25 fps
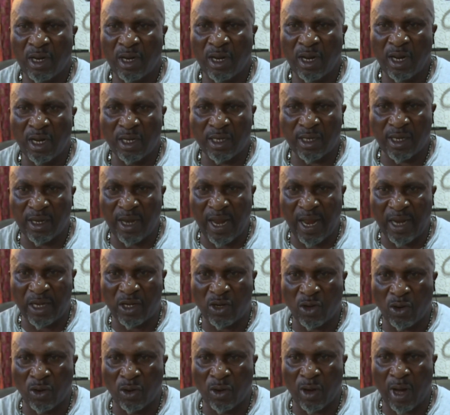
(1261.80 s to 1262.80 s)
it's late
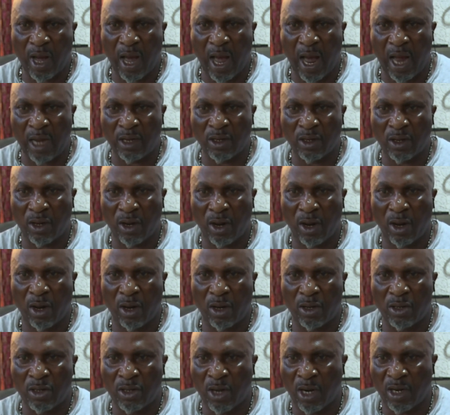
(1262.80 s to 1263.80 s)
though, and
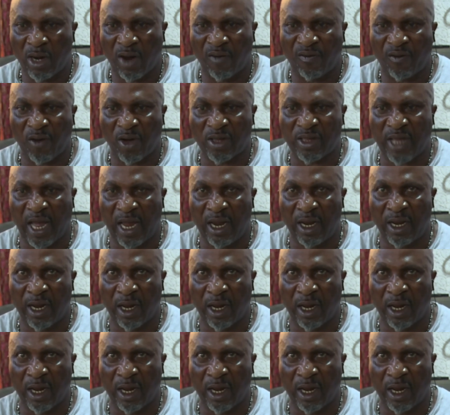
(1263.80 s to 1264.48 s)
none of us are in